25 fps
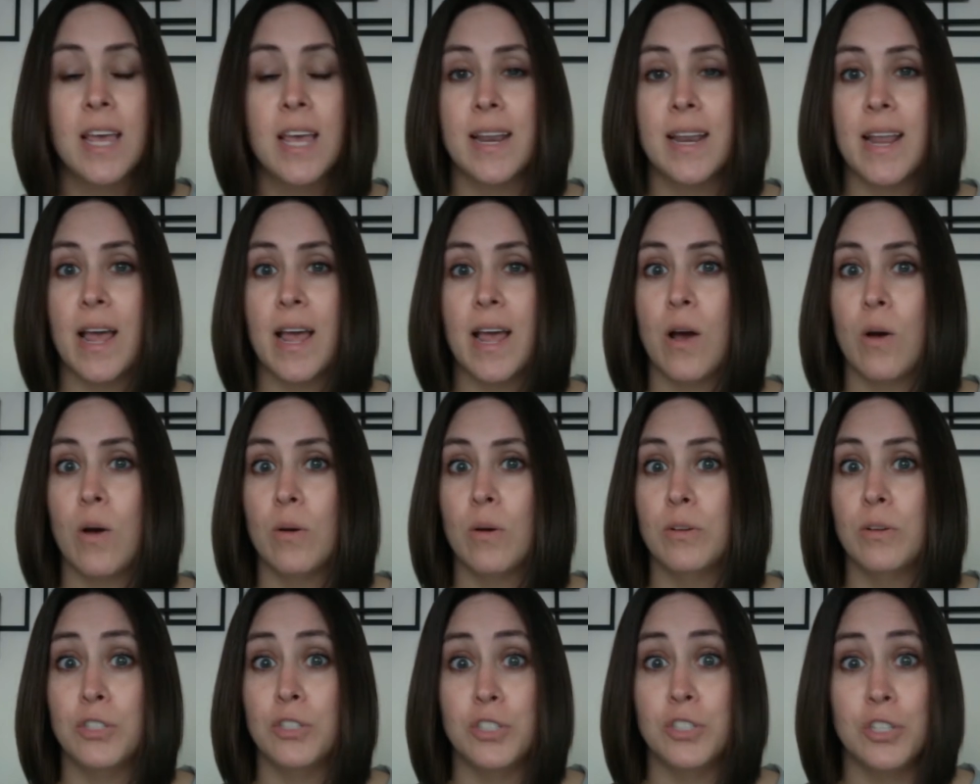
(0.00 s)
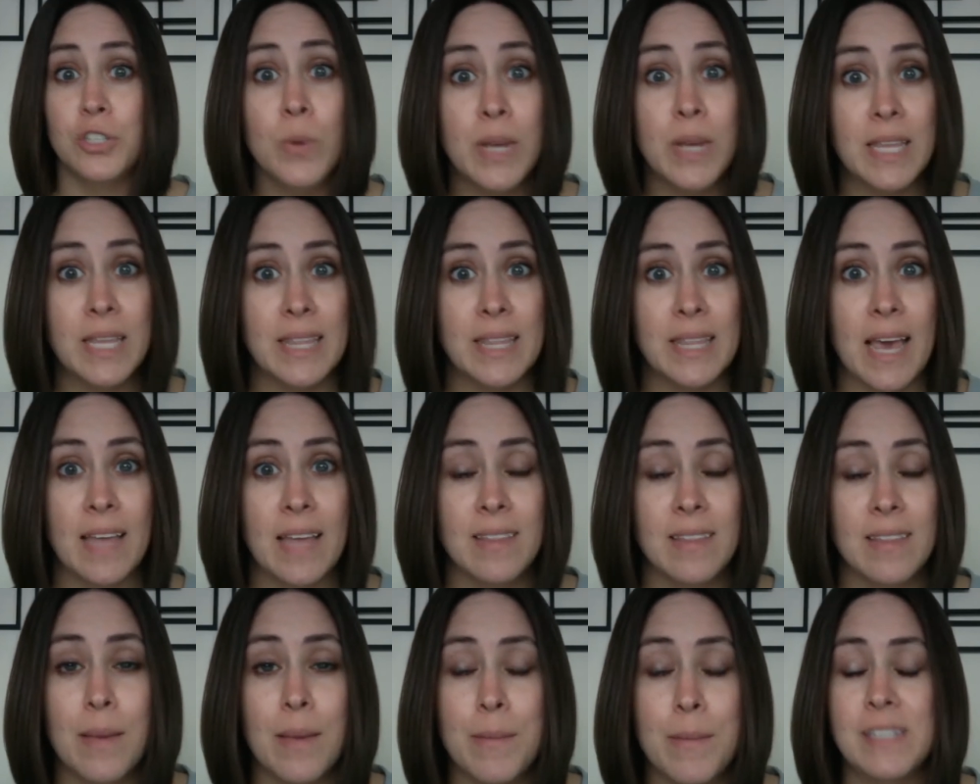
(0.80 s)
Now, doing
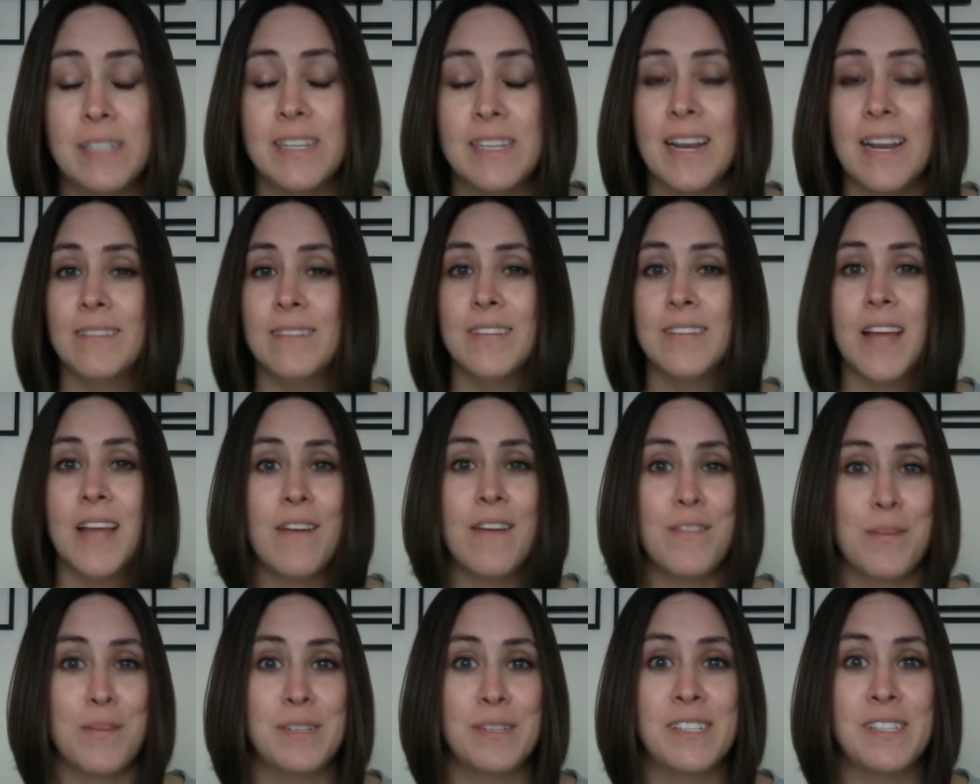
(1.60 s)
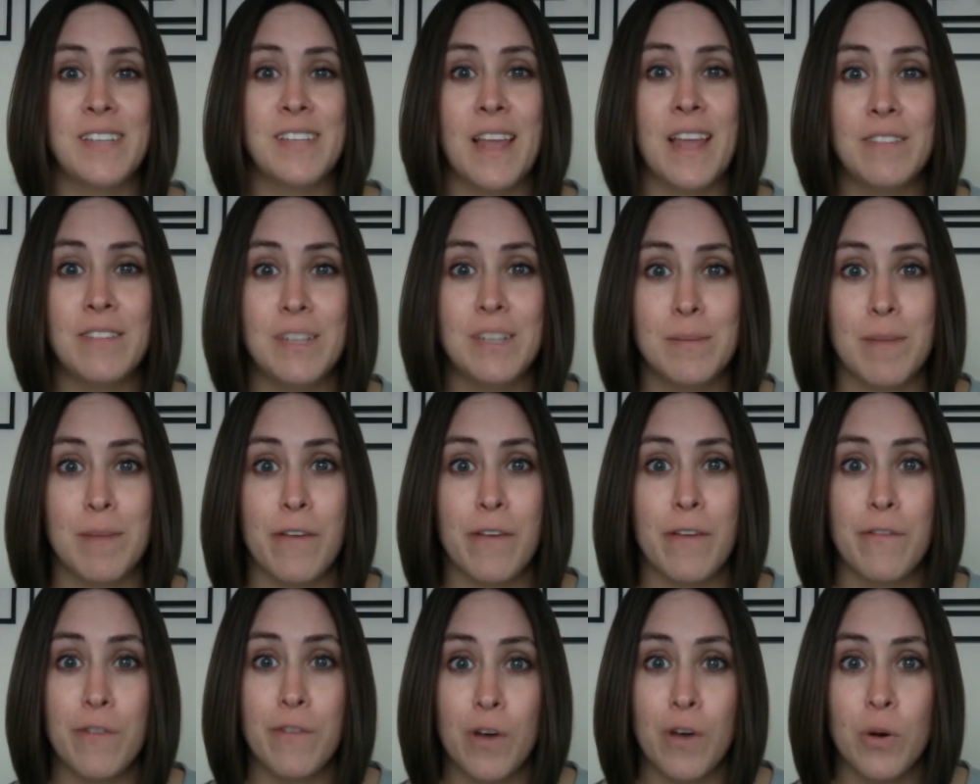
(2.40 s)
that, that means that I have to have them saved in my
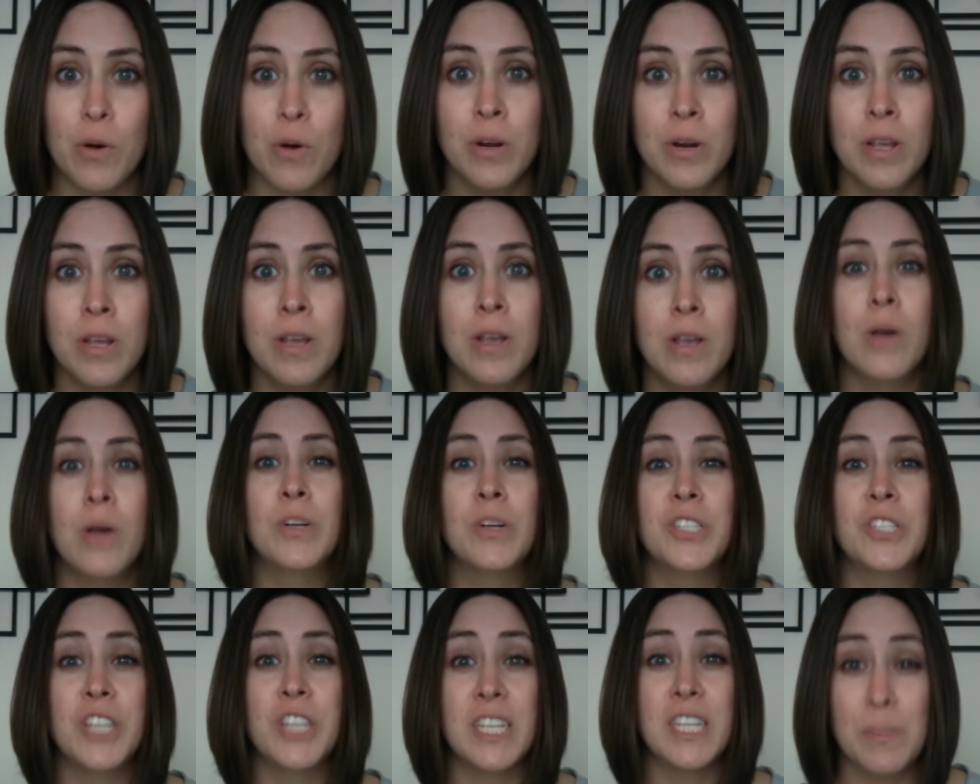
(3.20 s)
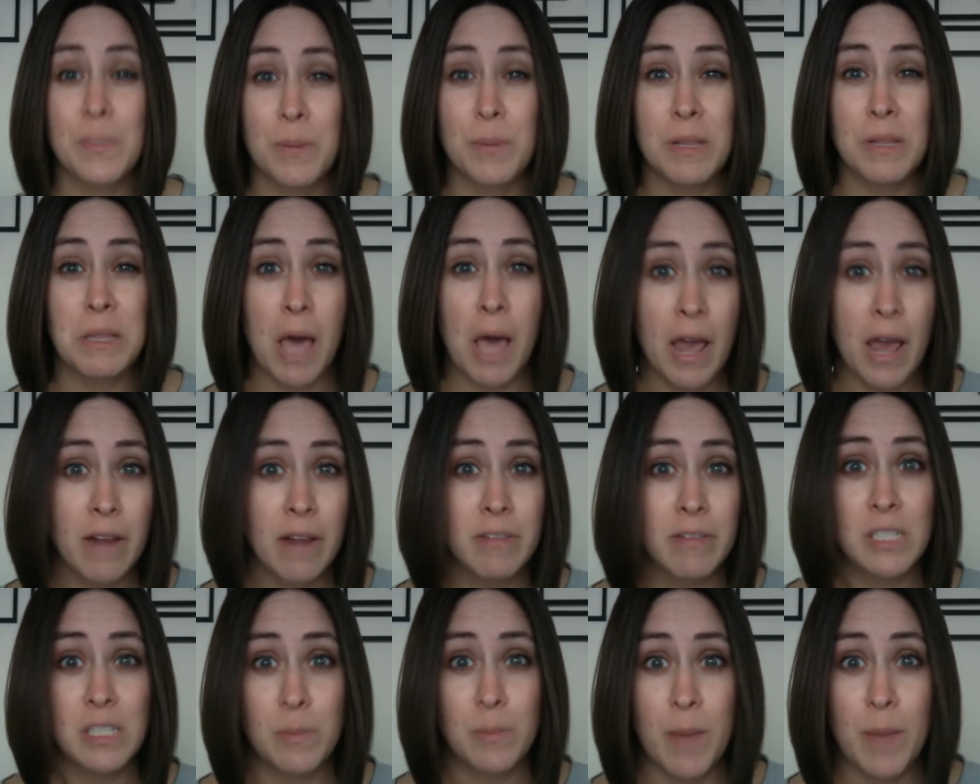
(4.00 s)
phone, which takes up a lot
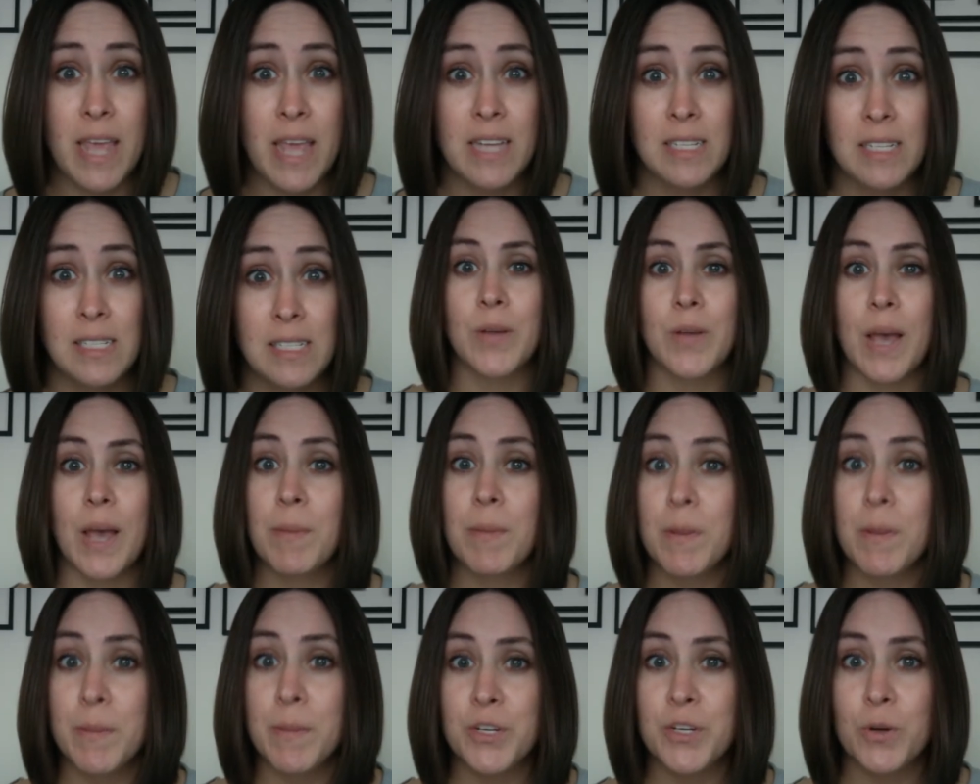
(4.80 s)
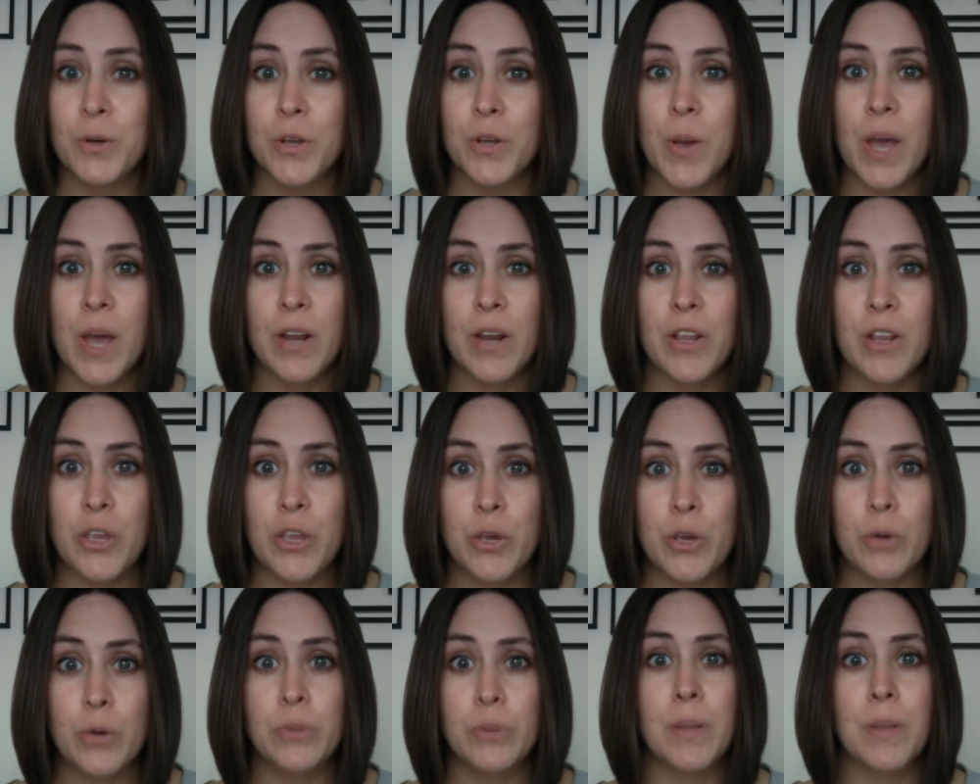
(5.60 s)
of space. I'm going to be showing you how to
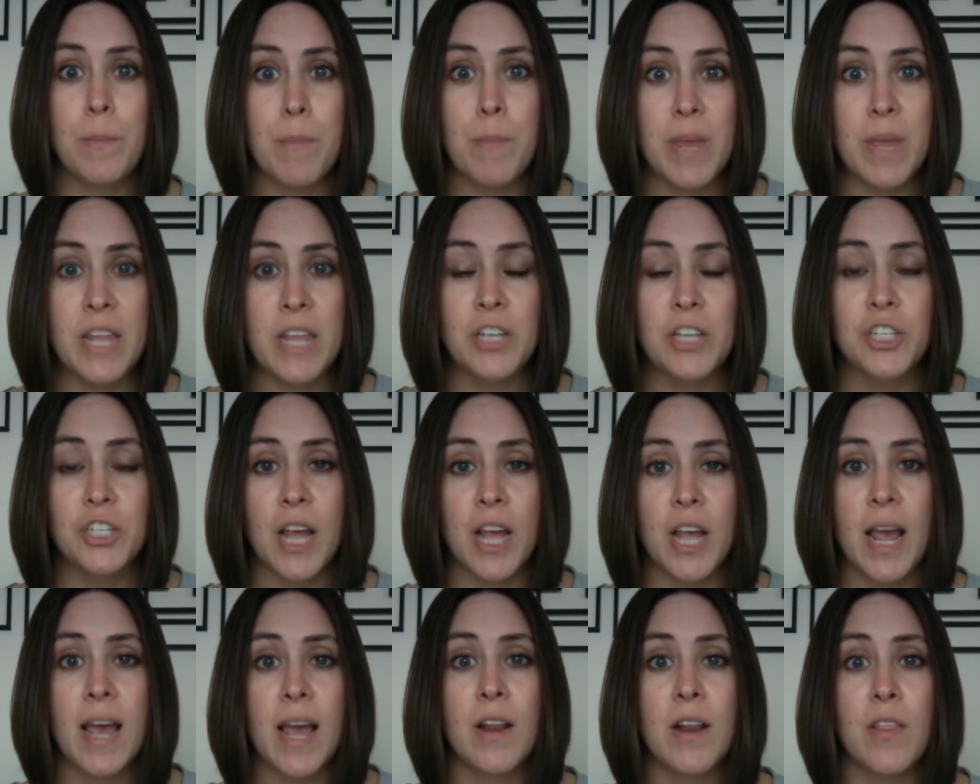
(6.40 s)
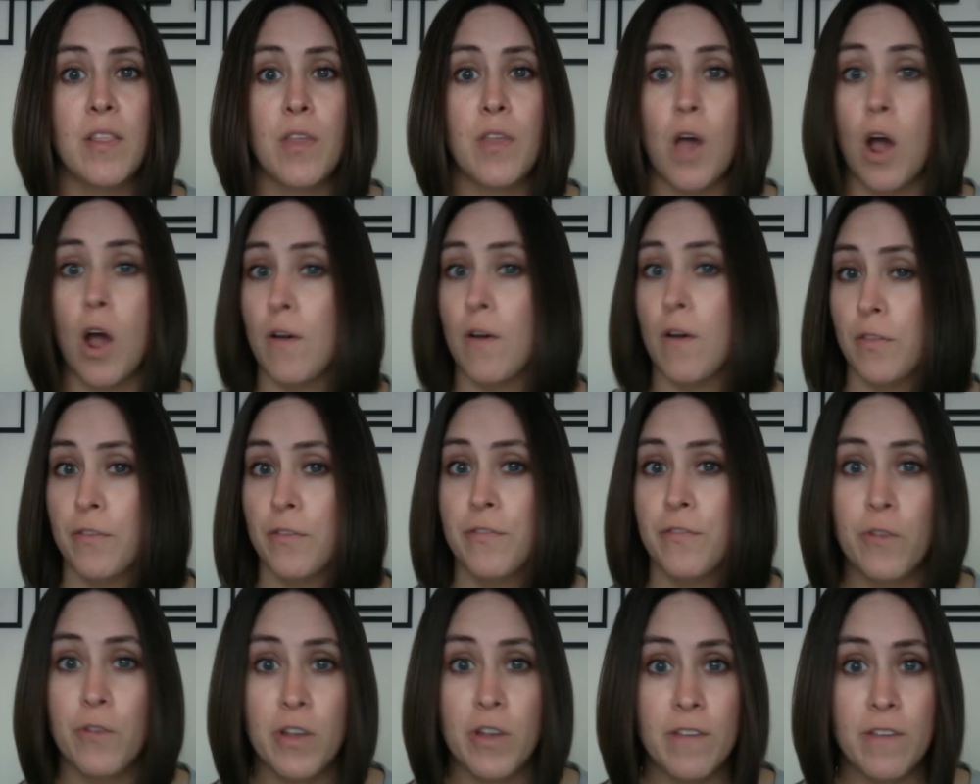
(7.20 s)
use ManyChat on the
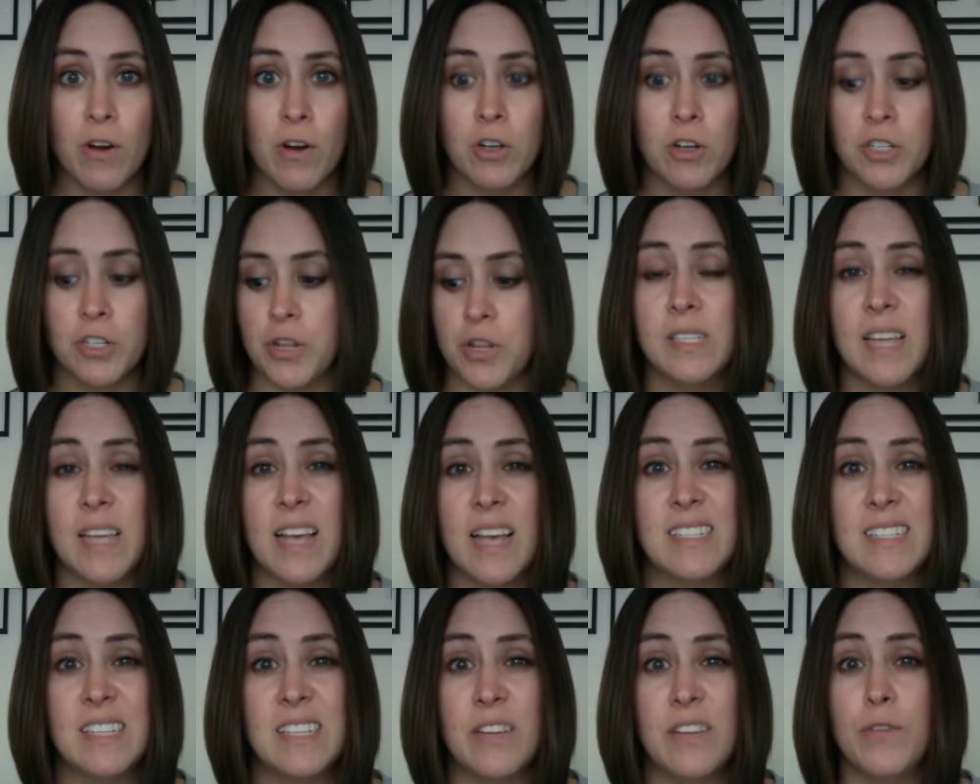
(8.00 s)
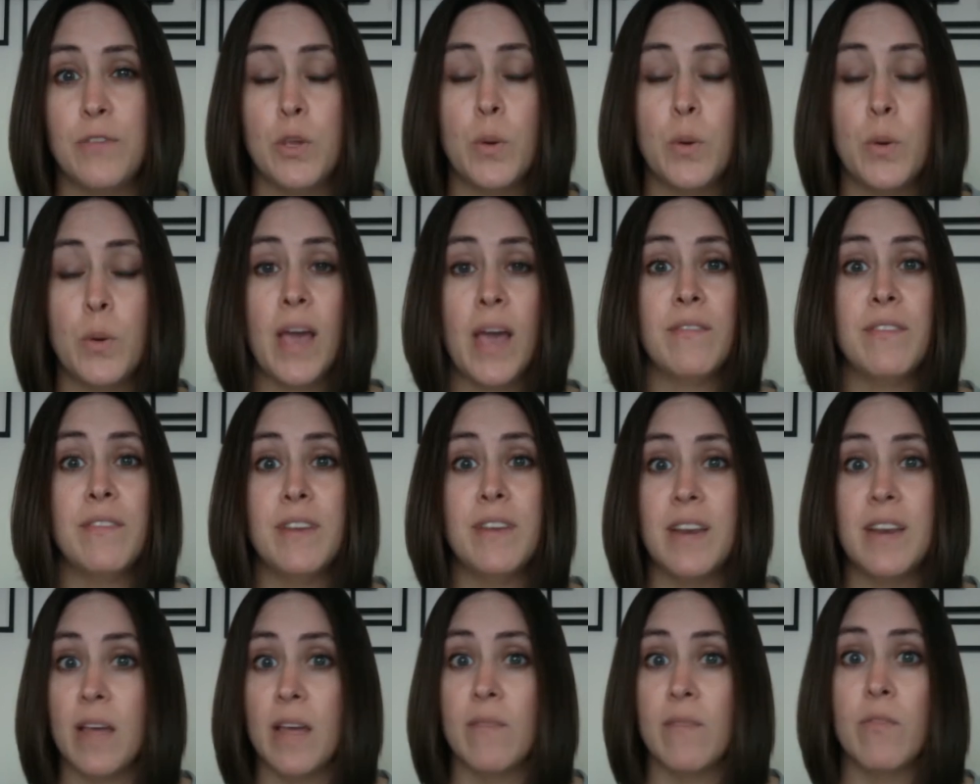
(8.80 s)
free version as if you have
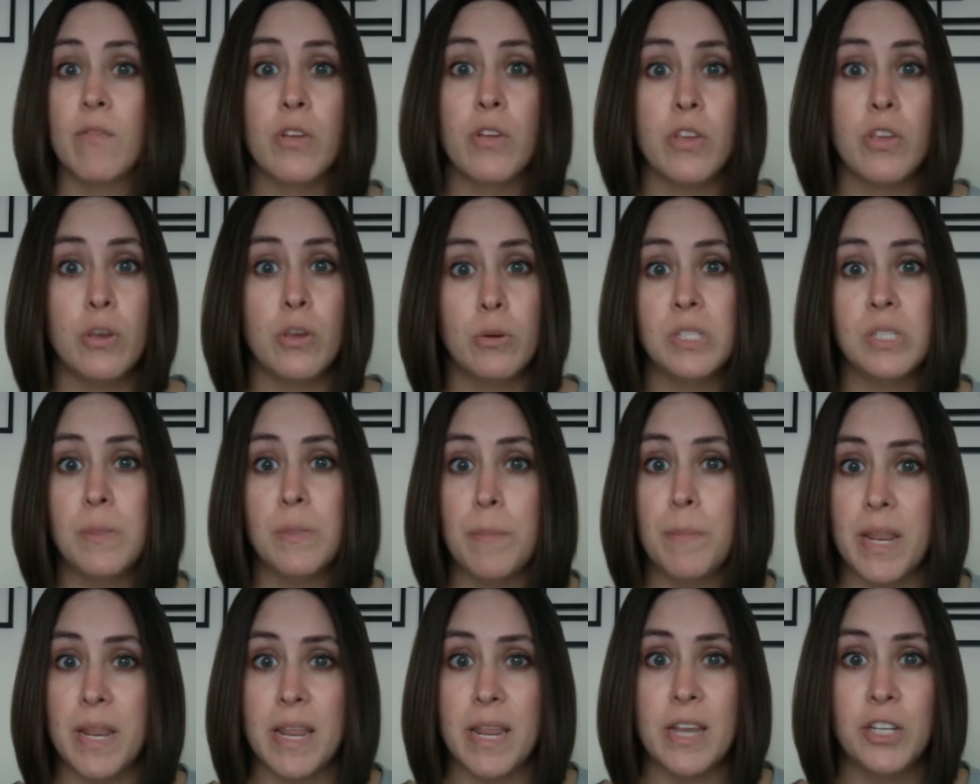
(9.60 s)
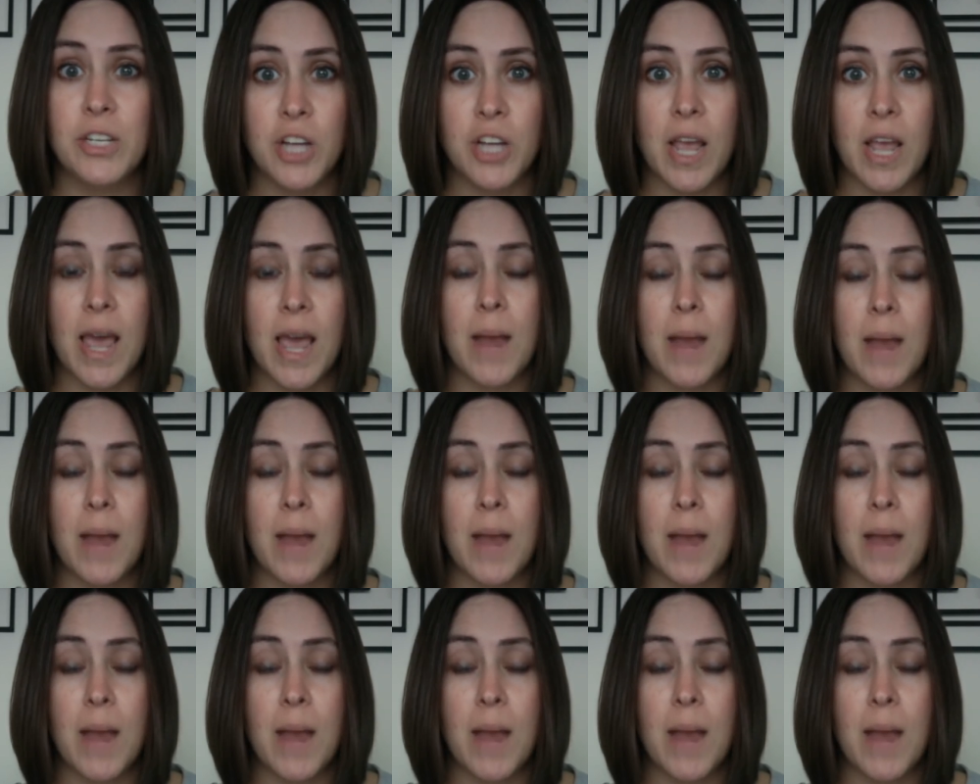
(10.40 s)
never used ManyChat